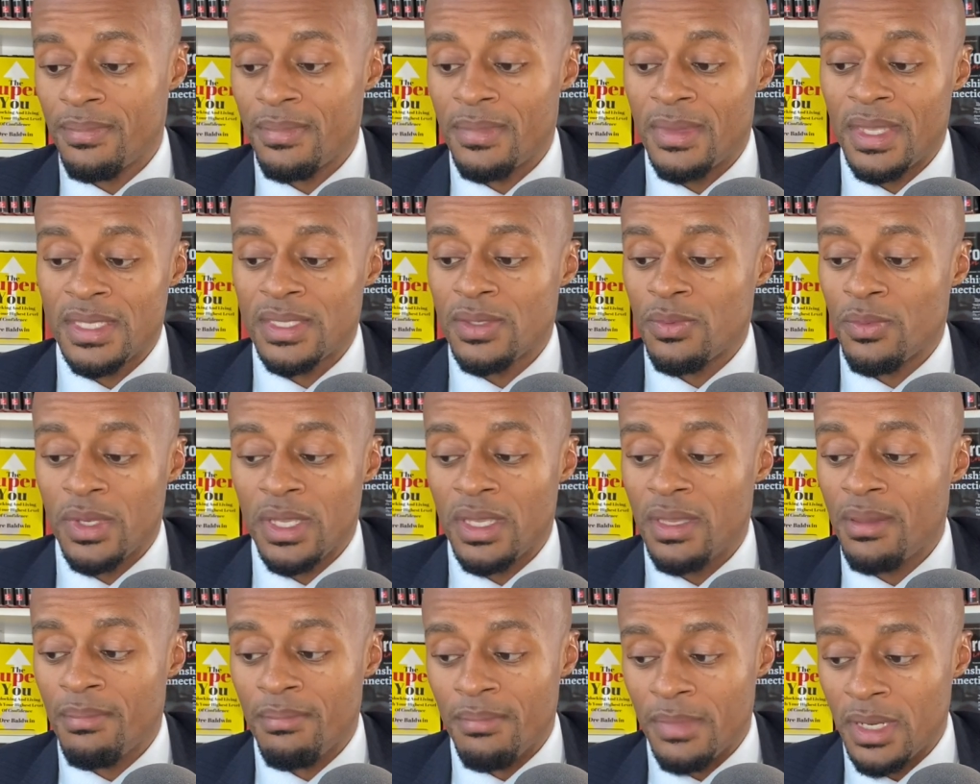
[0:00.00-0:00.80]
That's the
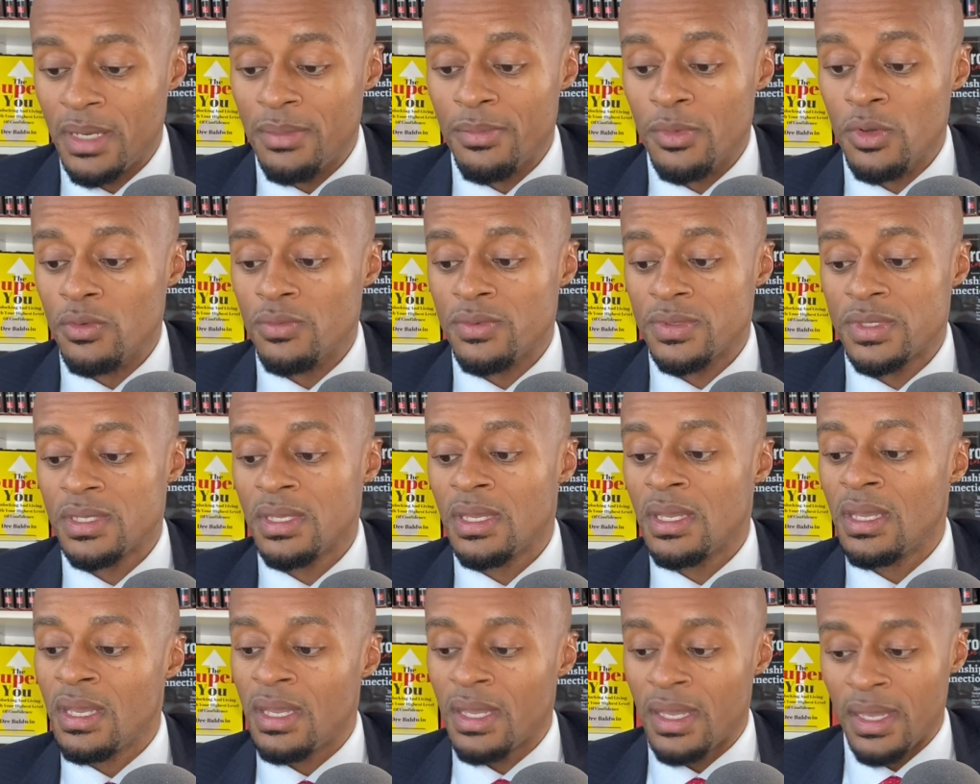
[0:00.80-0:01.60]
way money moves.
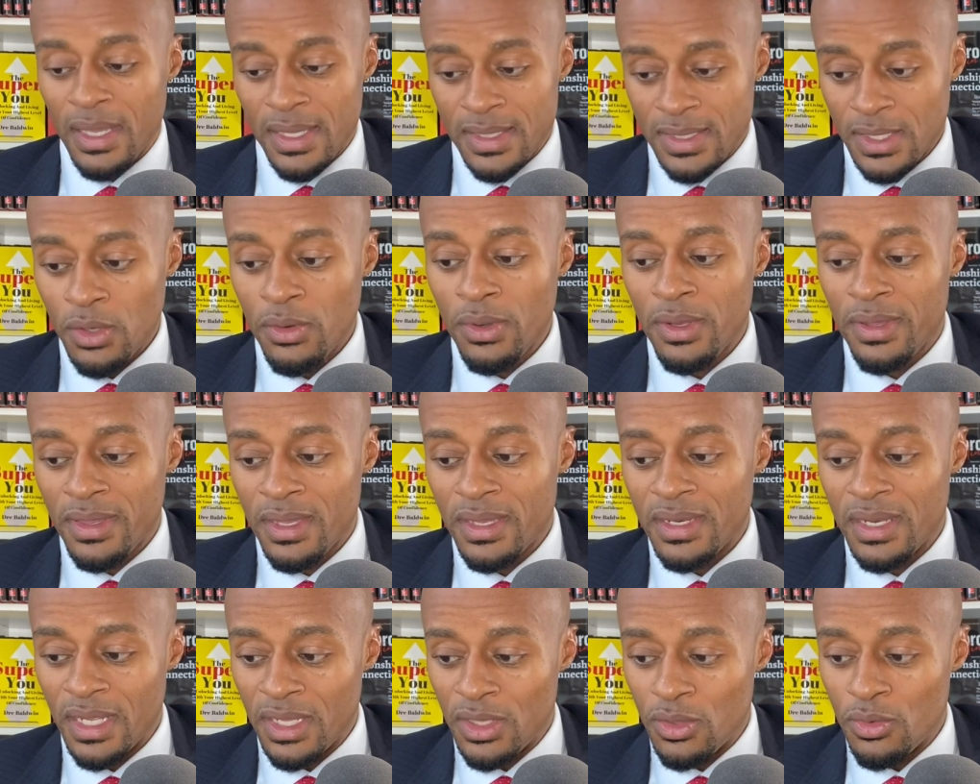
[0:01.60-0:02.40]
It's only
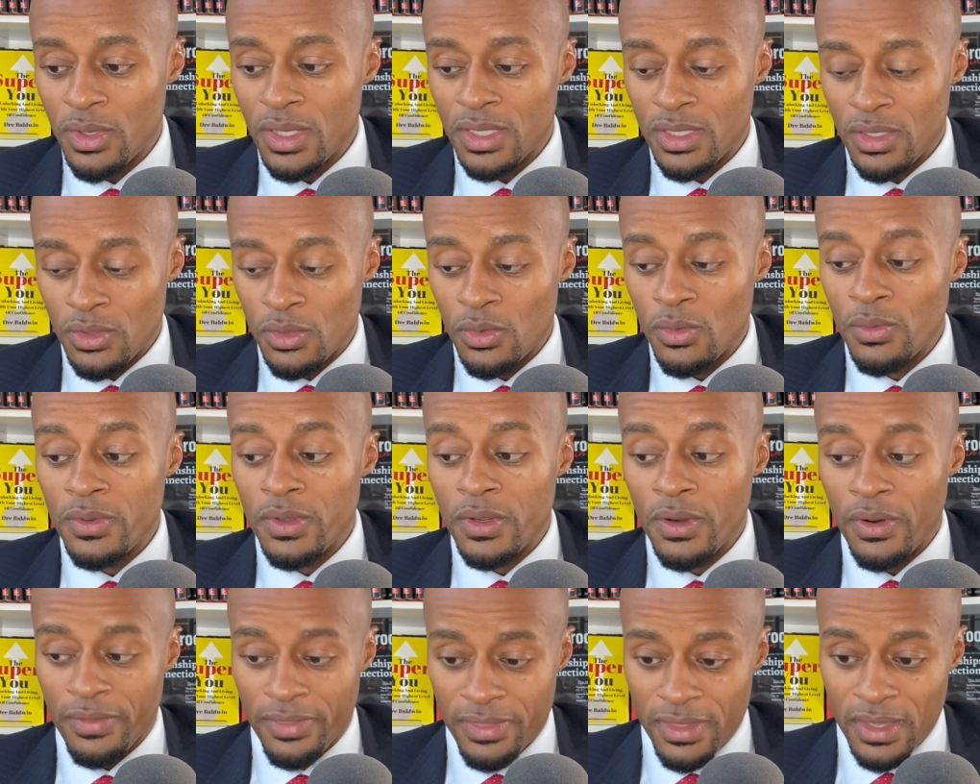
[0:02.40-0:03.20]
then that you get to do
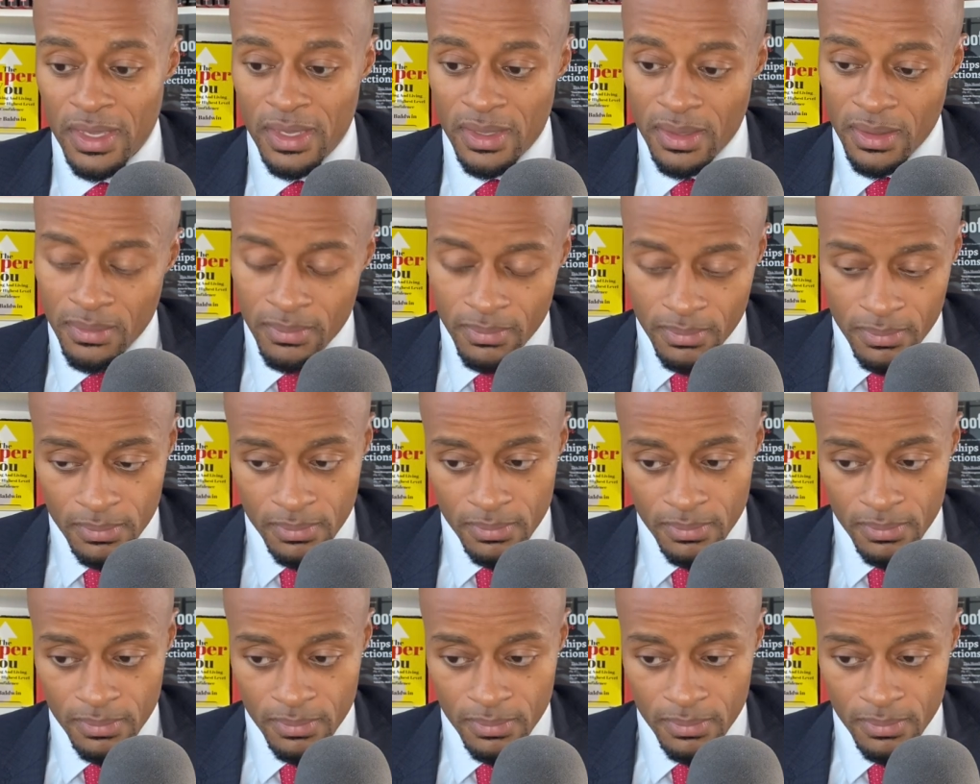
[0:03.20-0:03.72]
your thing.